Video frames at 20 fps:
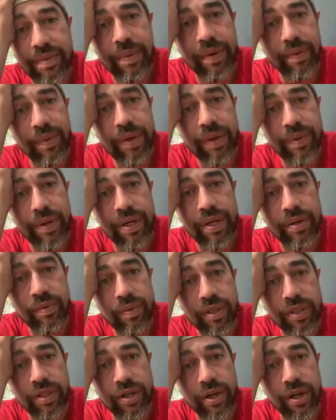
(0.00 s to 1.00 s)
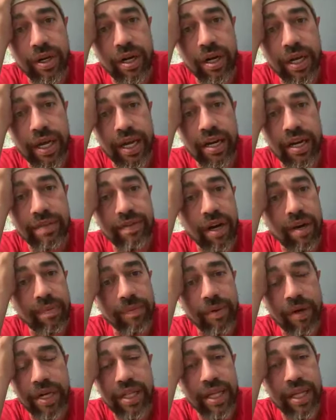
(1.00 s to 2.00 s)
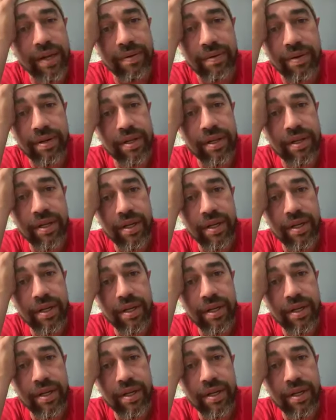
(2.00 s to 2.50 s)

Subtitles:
I mean, we would during the end of our breathing